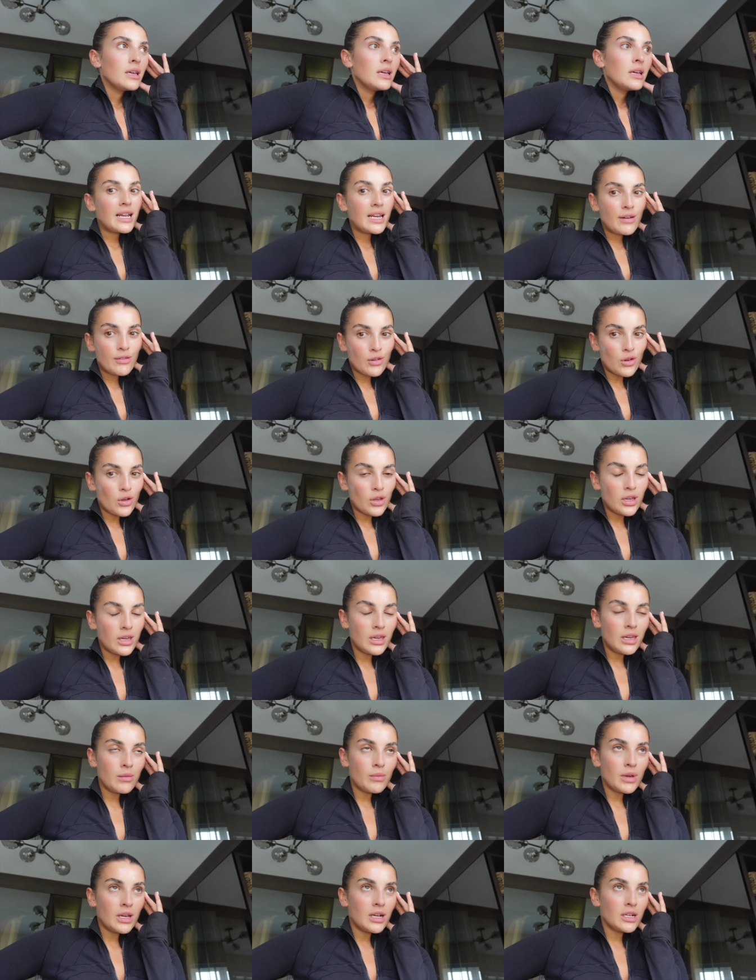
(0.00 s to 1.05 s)
clearing all your
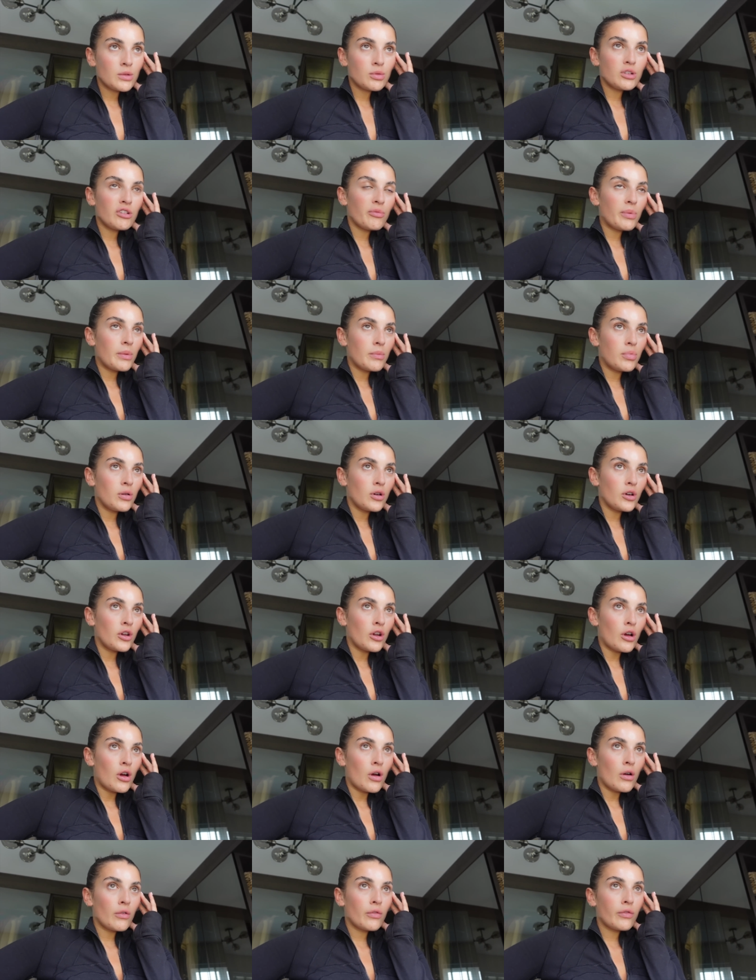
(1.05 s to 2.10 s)
emails, which I've been putting
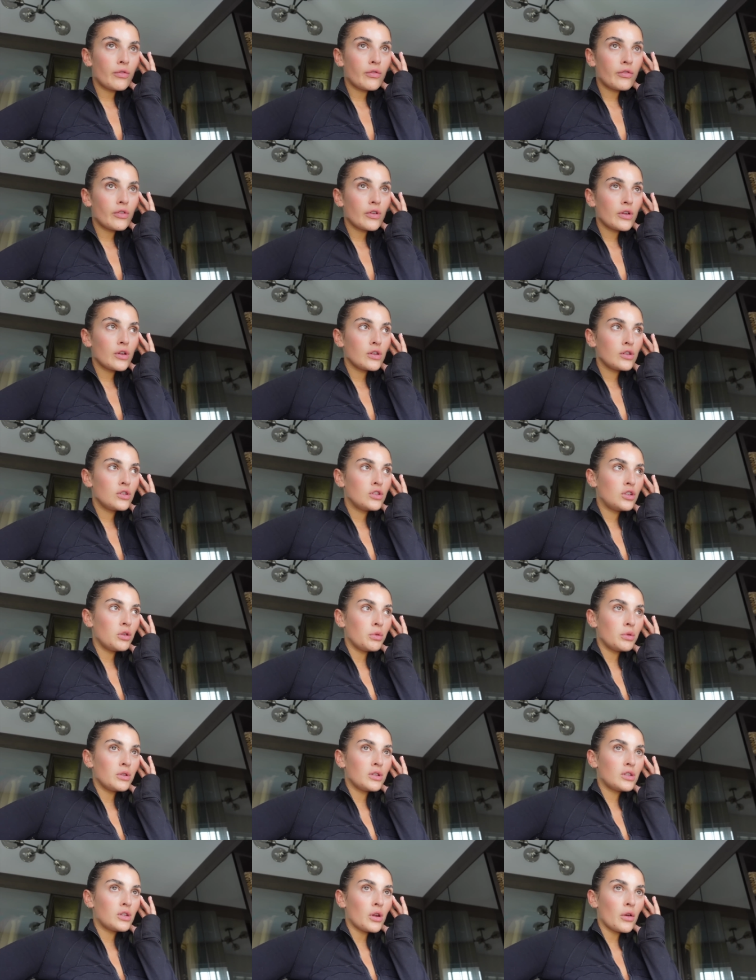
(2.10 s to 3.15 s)
off,
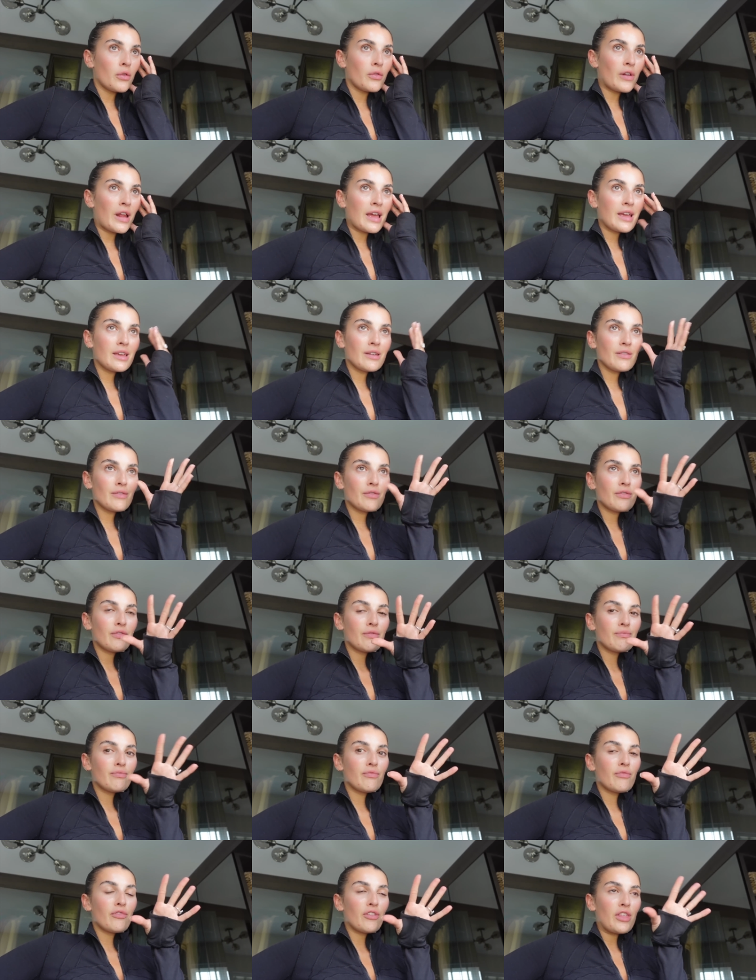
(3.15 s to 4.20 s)
doing stuff like
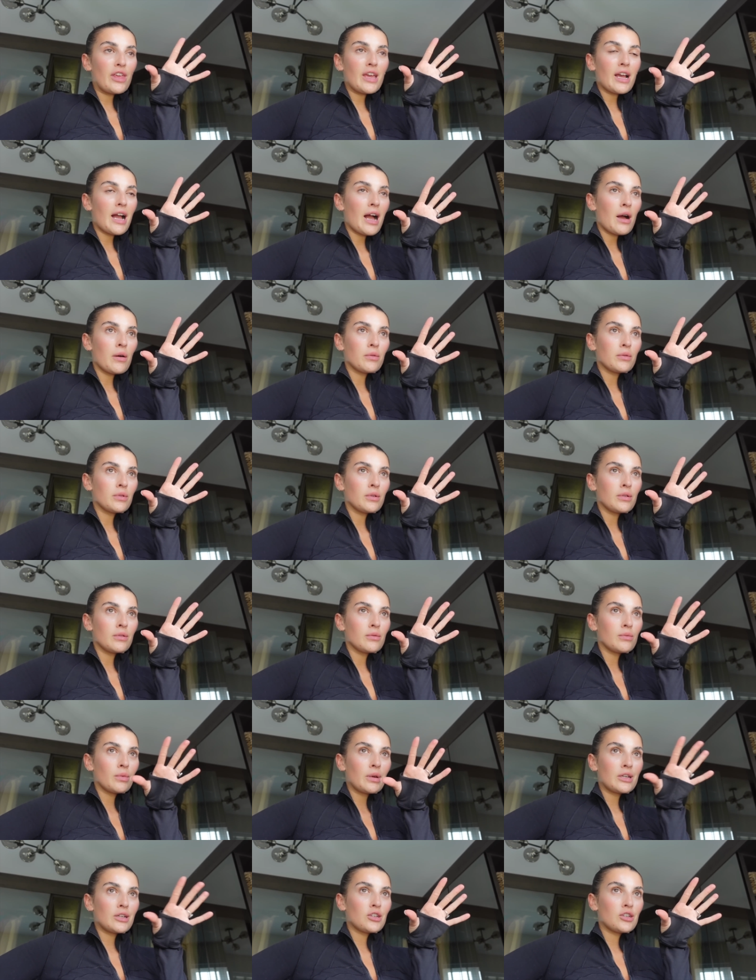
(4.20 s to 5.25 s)
for the accountant,
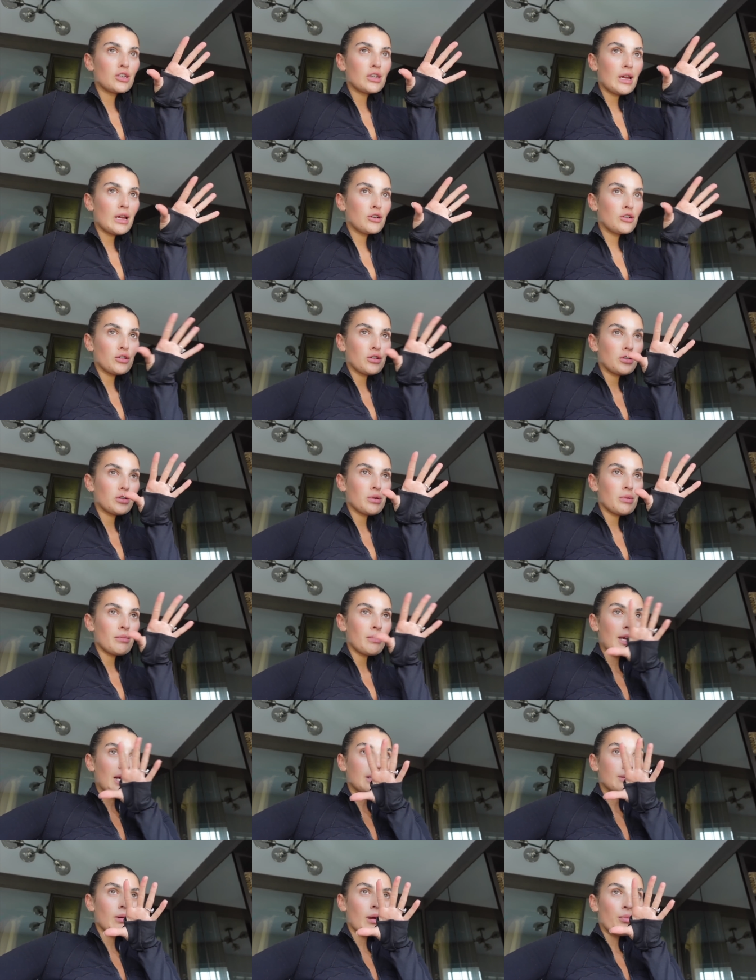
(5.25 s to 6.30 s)
which just
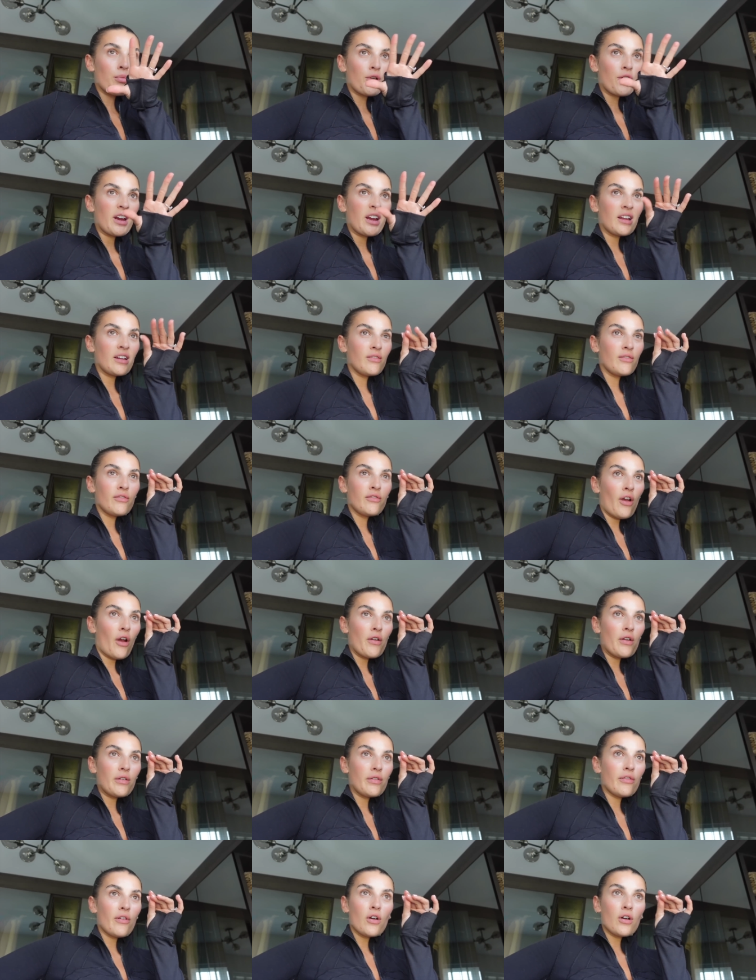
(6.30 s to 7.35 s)
makes my brain
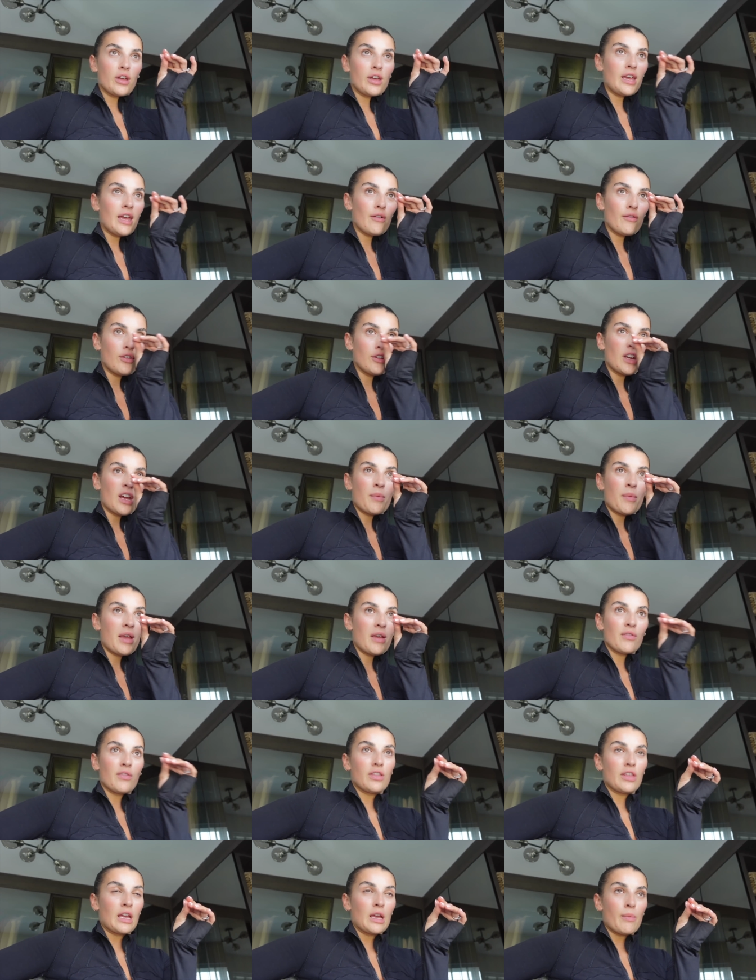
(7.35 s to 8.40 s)
very foggy every time I
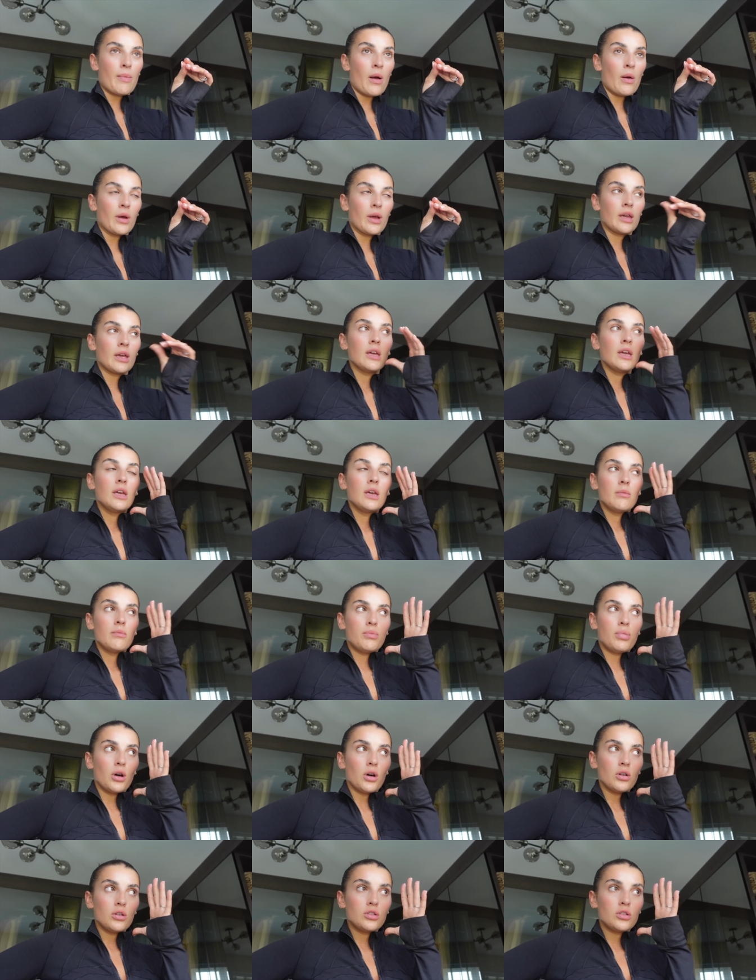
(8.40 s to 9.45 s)
even think about it.
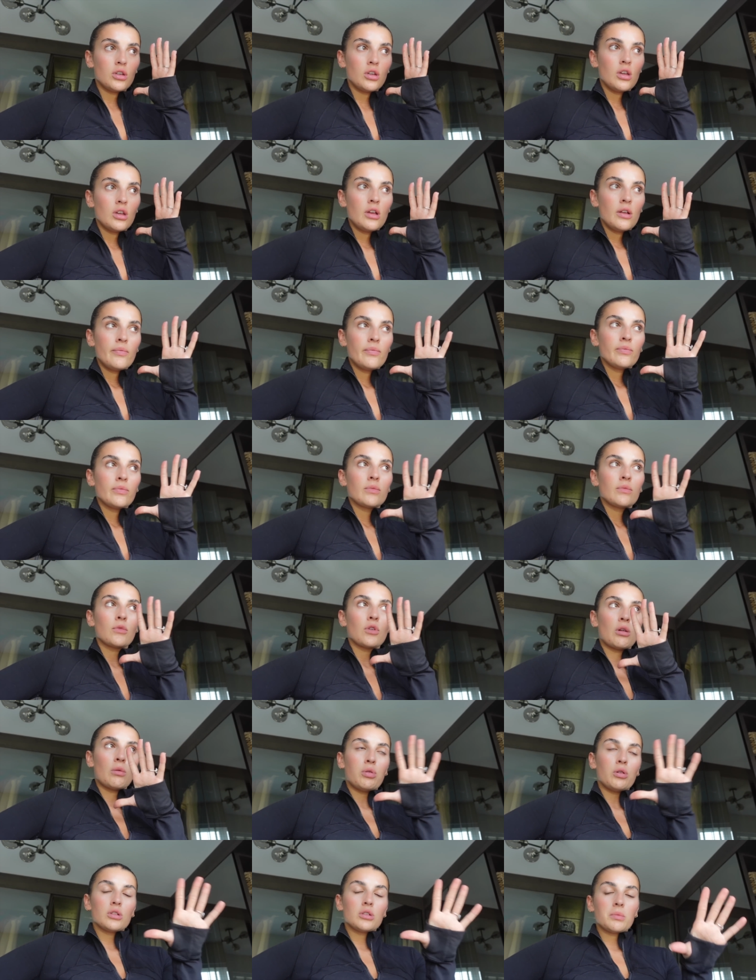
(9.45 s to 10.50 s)
But I'm
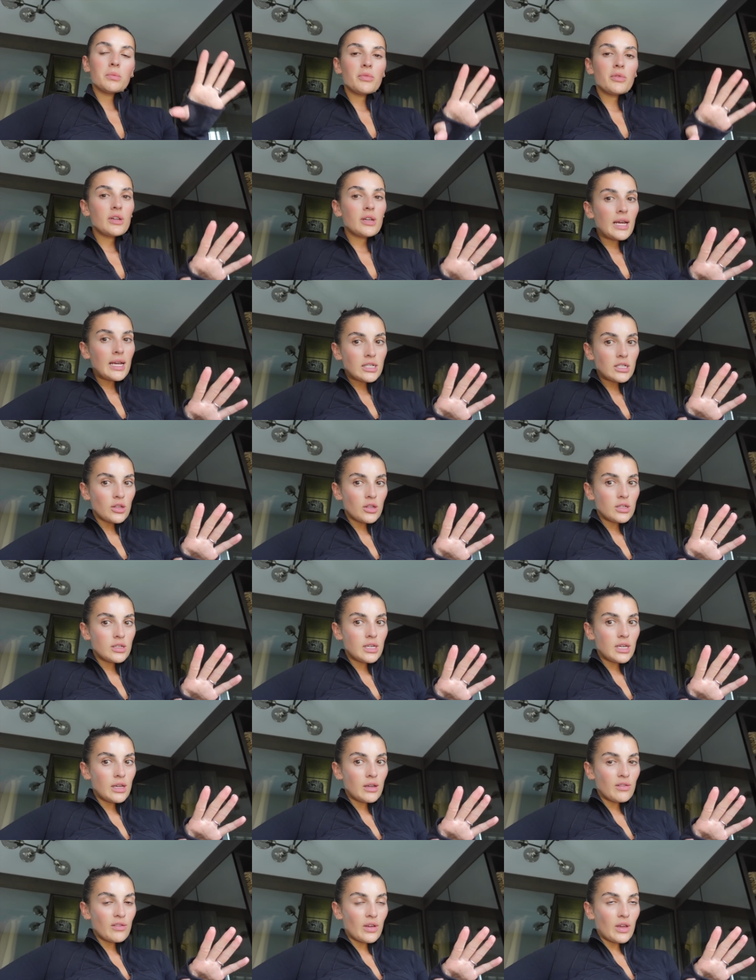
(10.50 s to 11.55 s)
going to put something nice on the
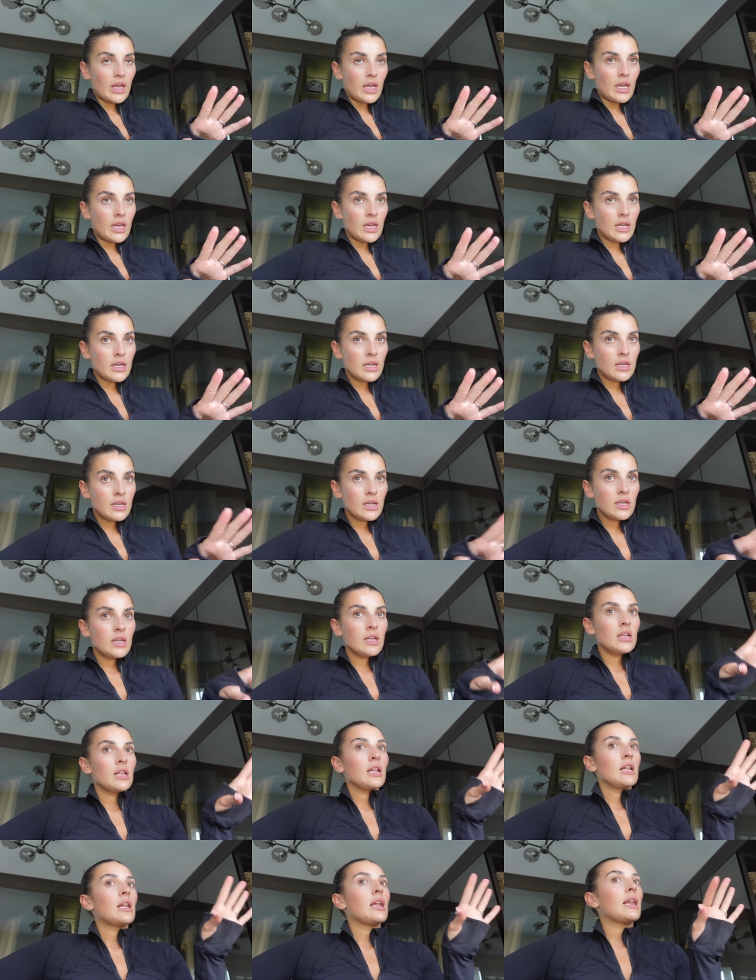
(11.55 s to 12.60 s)
TV,
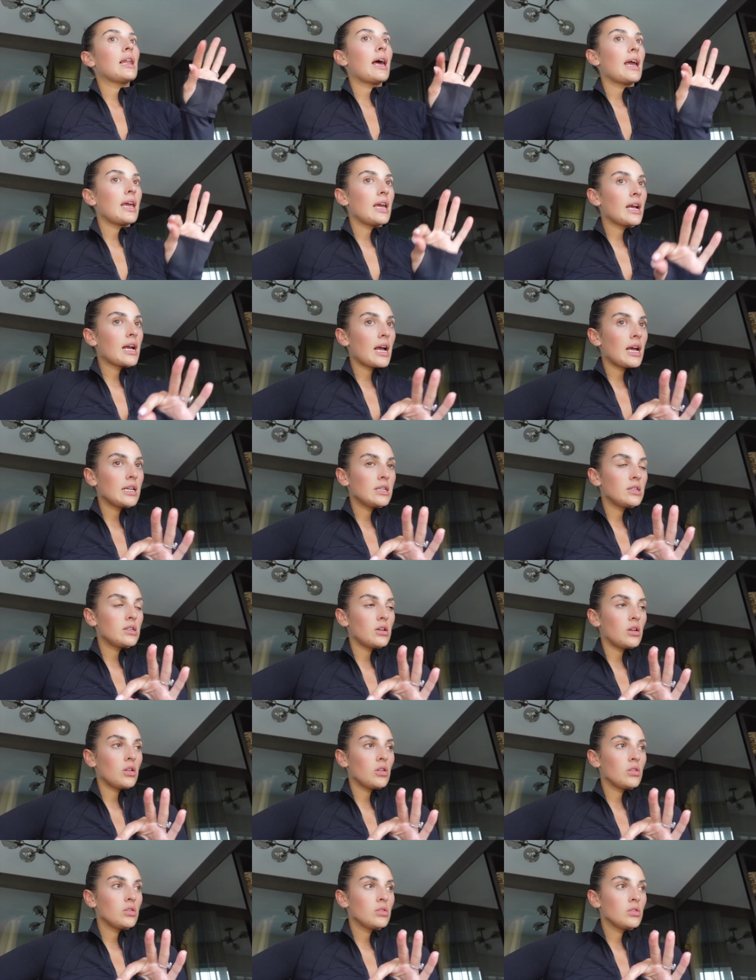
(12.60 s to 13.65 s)
light a
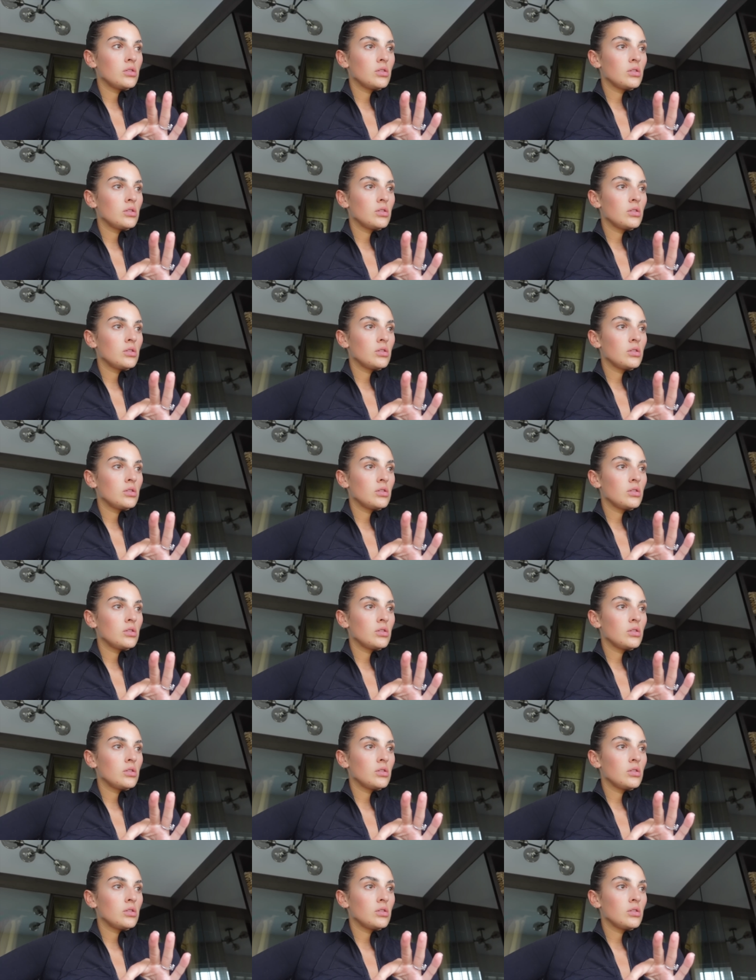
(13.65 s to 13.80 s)
candle,